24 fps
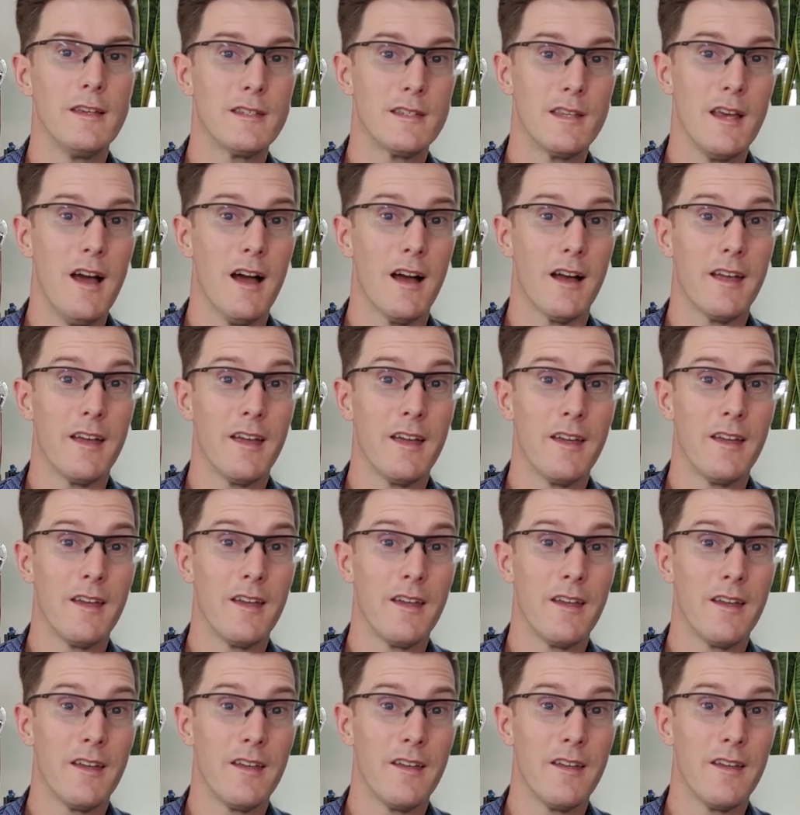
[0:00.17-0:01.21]
suck.
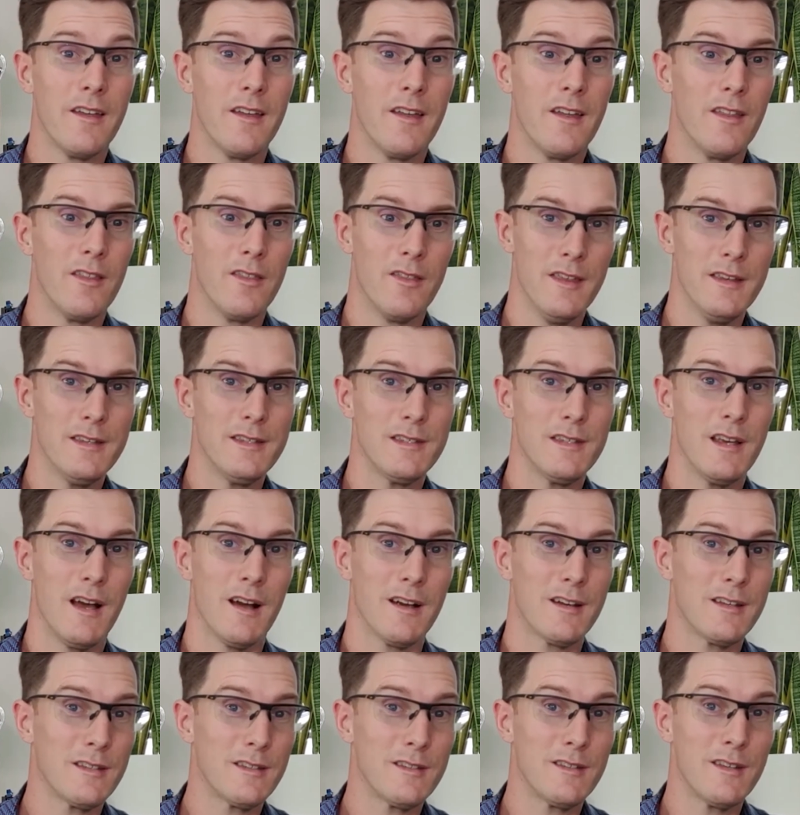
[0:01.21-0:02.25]
This
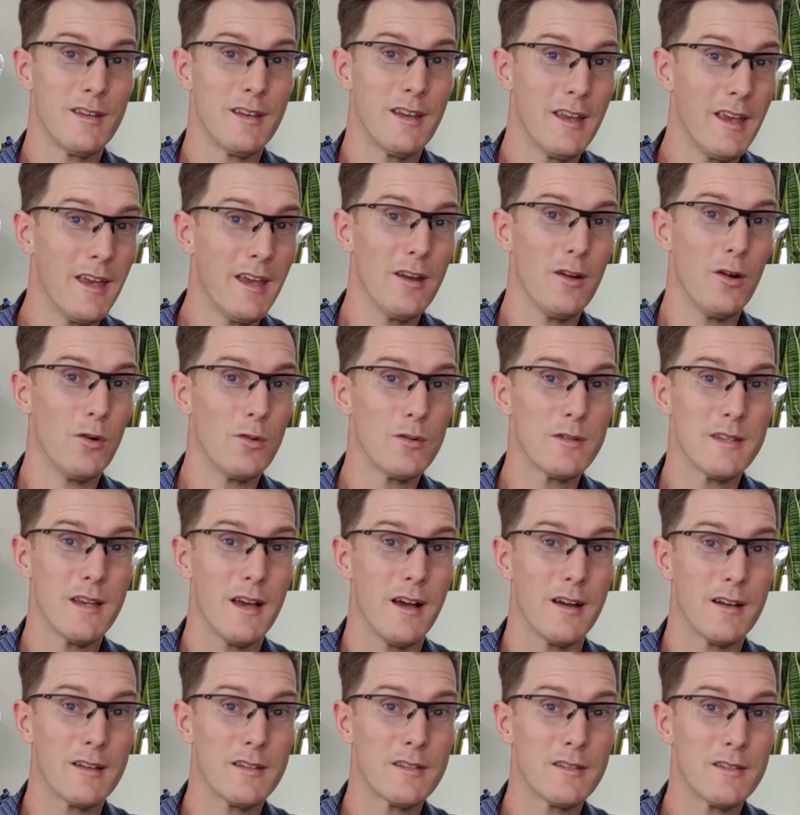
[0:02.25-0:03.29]
sucks. It all
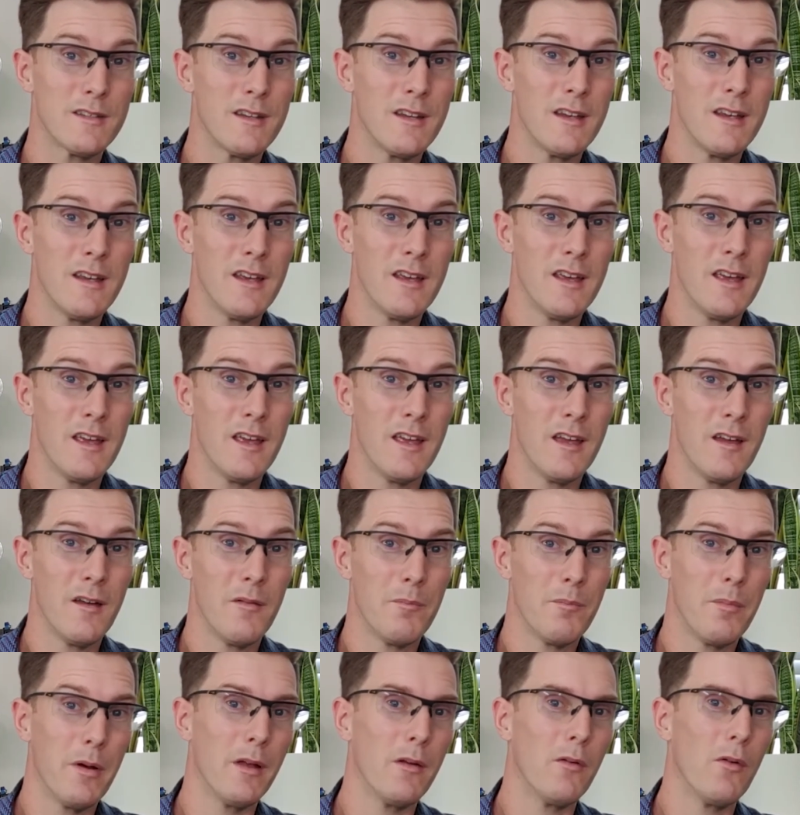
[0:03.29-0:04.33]
sucks.
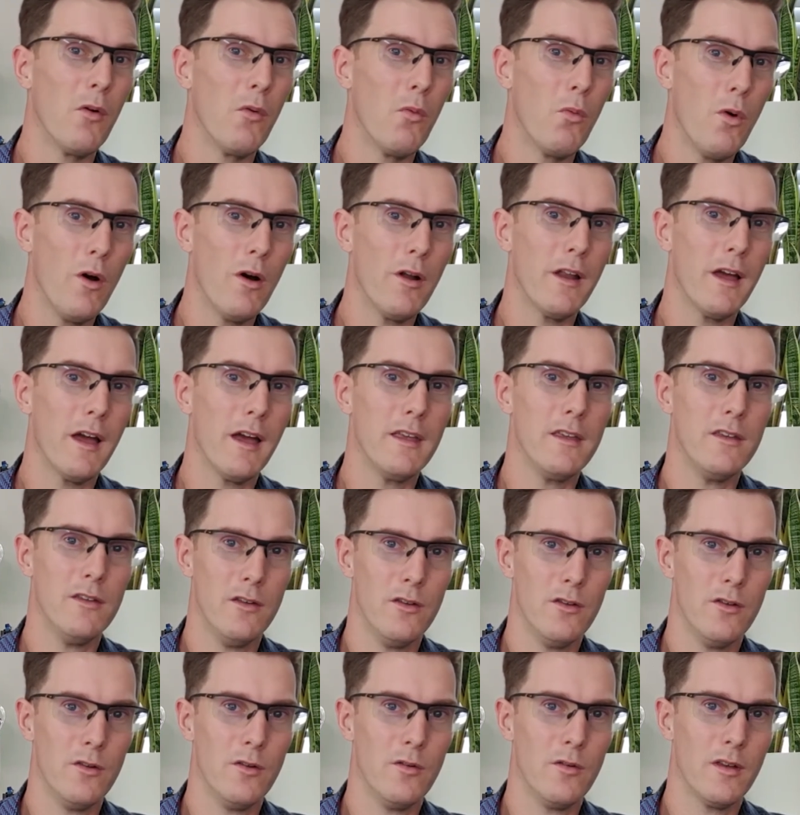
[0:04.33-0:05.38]
But what are
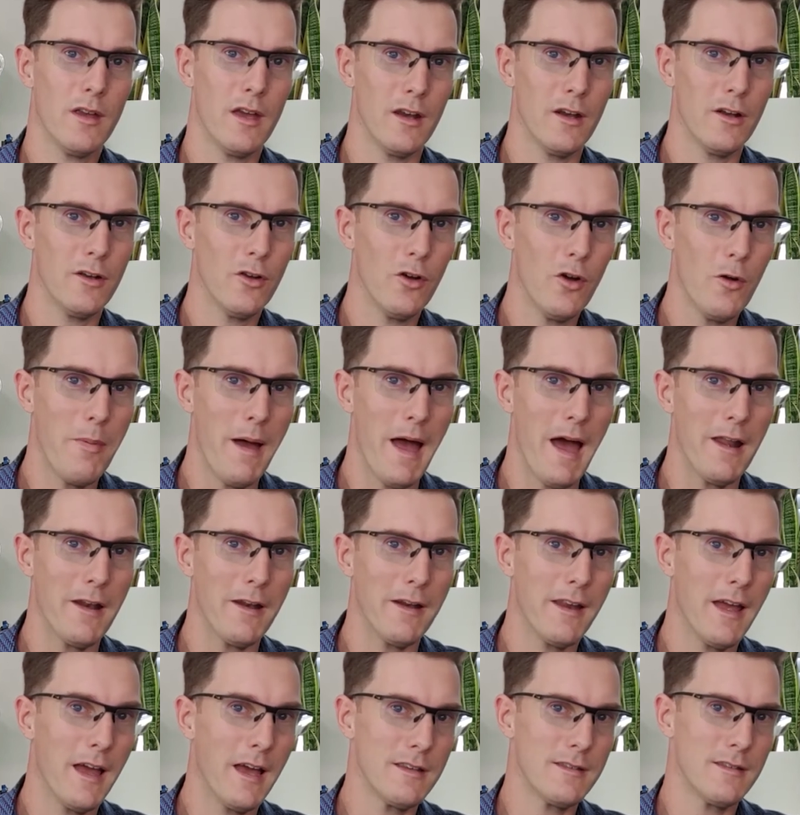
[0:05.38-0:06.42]
you going to do about
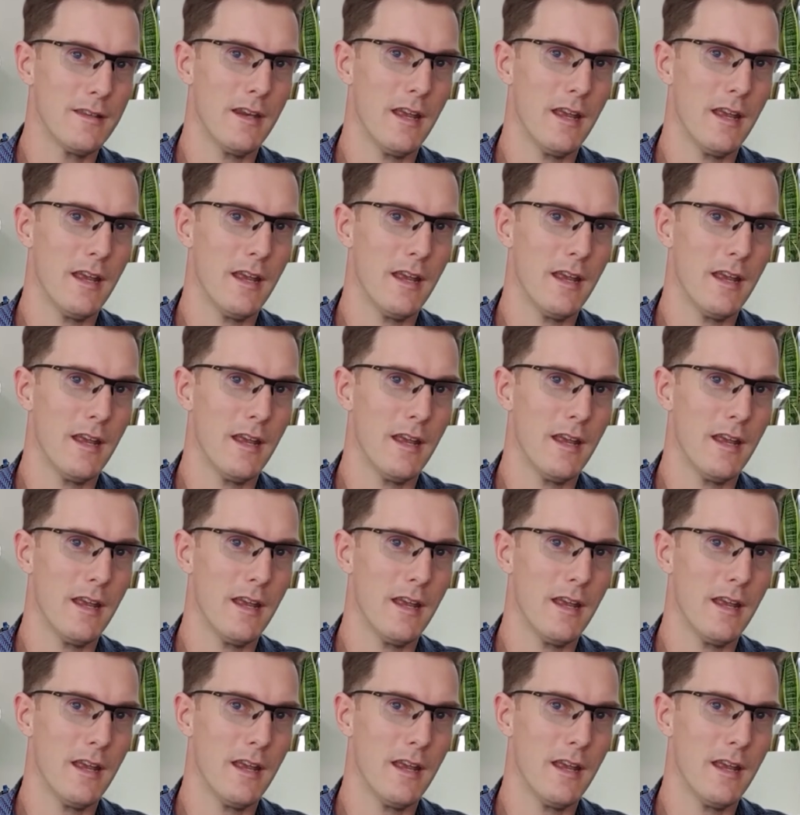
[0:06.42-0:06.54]
it as an